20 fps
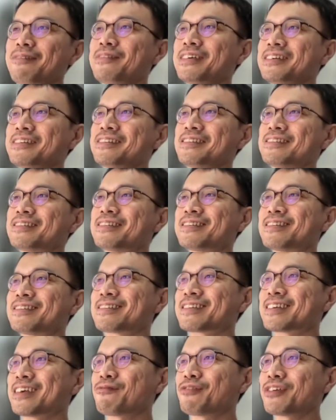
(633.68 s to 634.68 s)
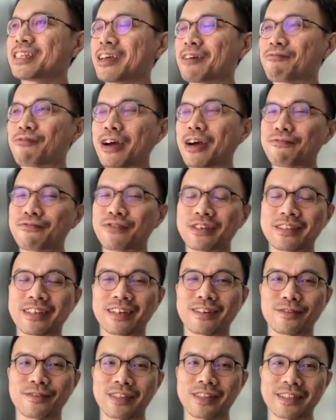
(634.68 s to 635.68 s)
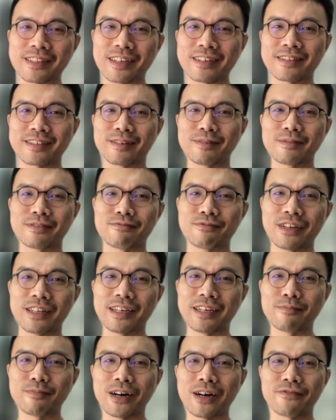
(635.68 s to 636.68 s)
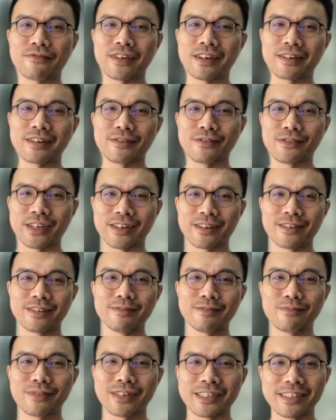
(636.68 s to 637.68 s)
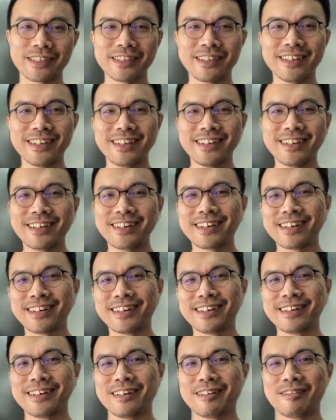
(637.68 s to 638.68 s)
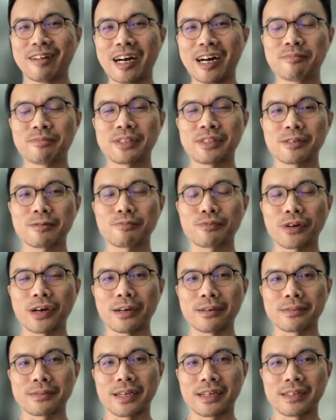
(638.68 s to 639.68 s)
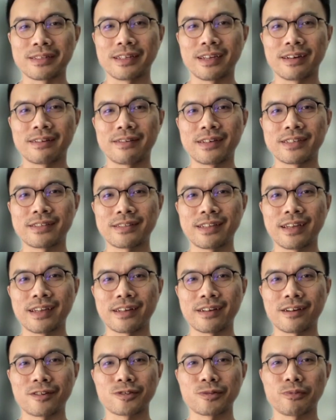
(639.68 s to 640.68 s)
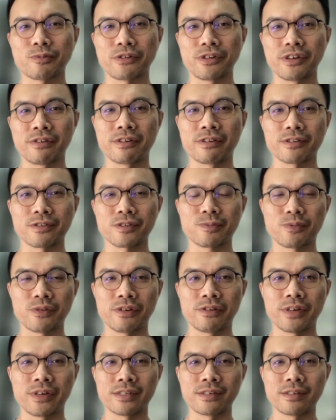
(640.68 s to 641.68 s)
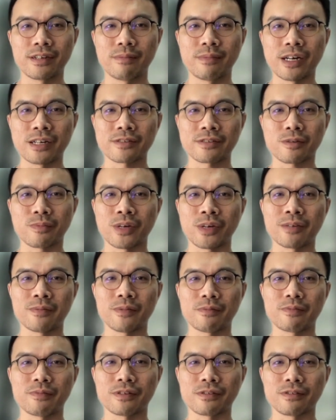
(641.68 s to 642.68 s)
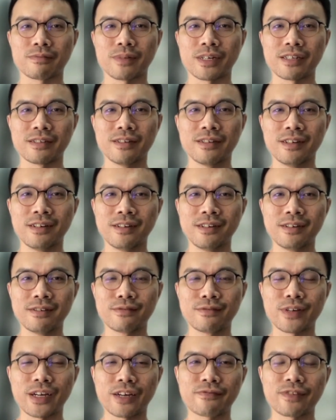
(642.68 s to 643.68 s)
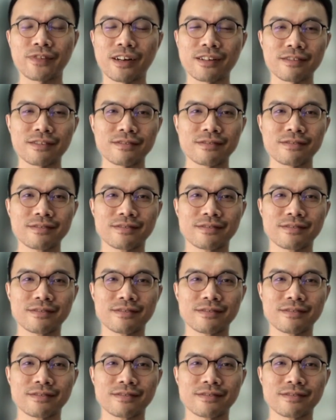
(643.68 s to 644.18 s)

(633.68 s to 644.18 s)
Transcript: mean, given that reference, I don't think there's really a mafia going on, but I'm still proud that there is that entrepreneurial spirit among so many people. But we have not,